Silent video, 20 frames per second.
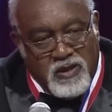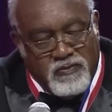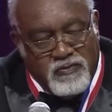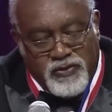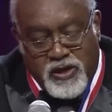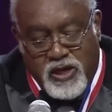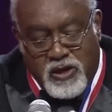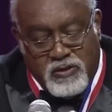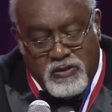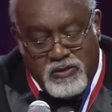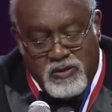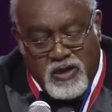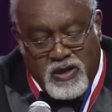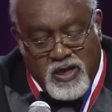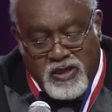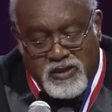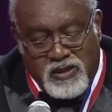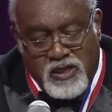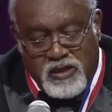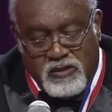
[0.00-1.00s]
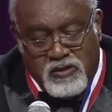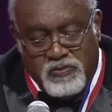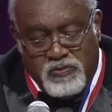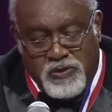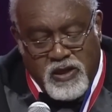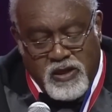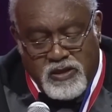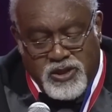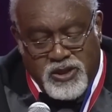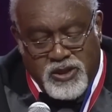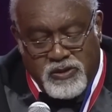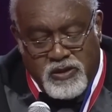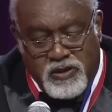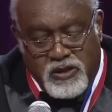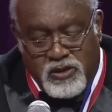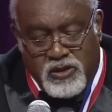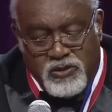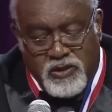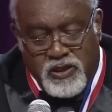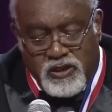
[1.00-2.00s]
Now, I take no pleasure
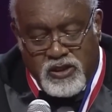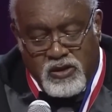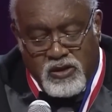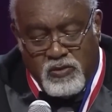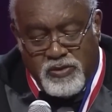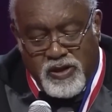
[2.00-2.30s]
in doing so,